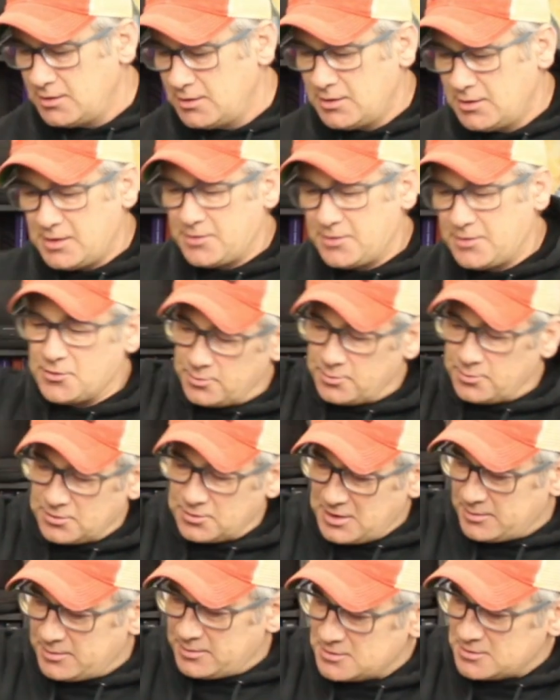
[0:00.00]
yeah, thermal
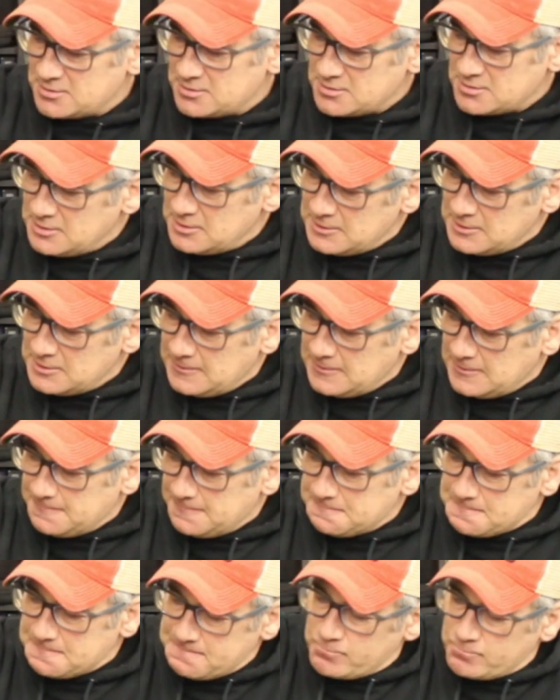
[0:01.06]
cameras.
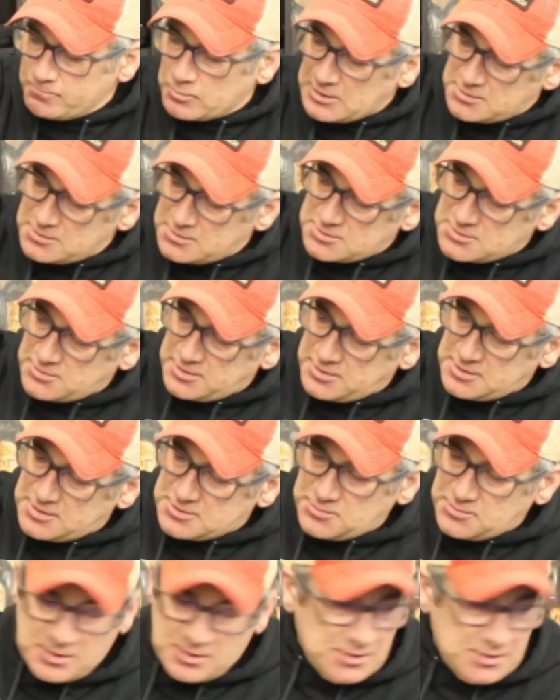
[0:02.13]
So
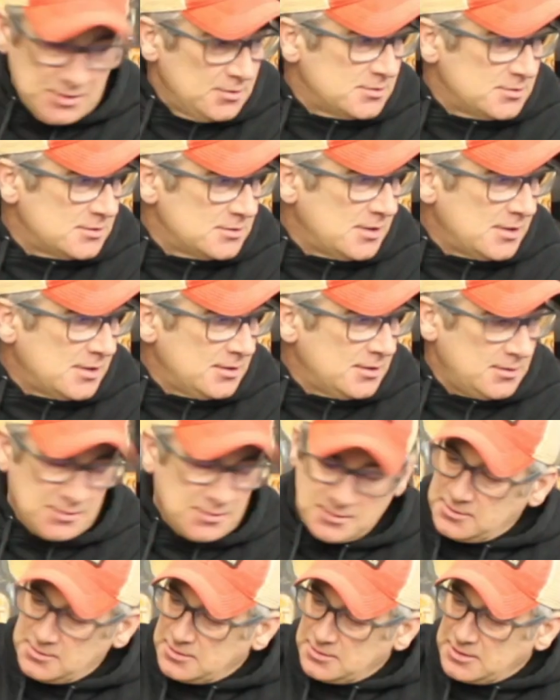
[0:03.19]
there's what it looks like
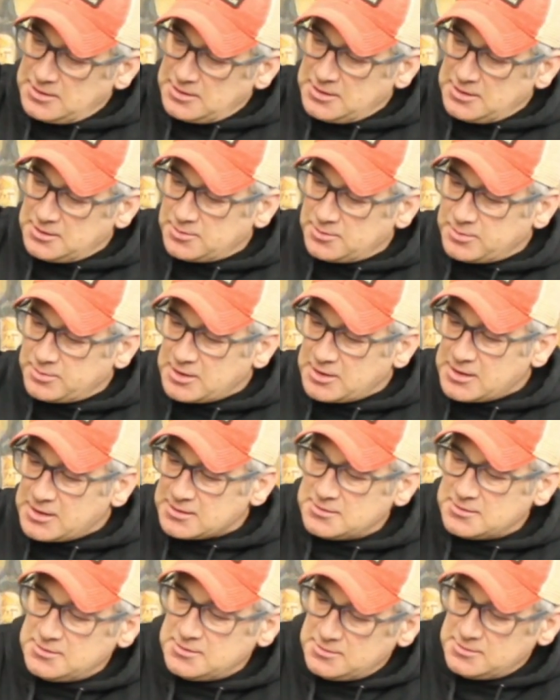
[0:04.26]
in the
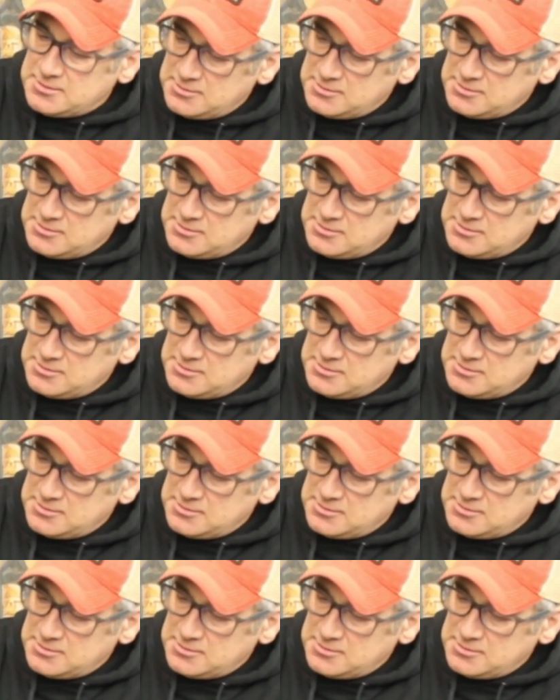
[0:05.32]
box.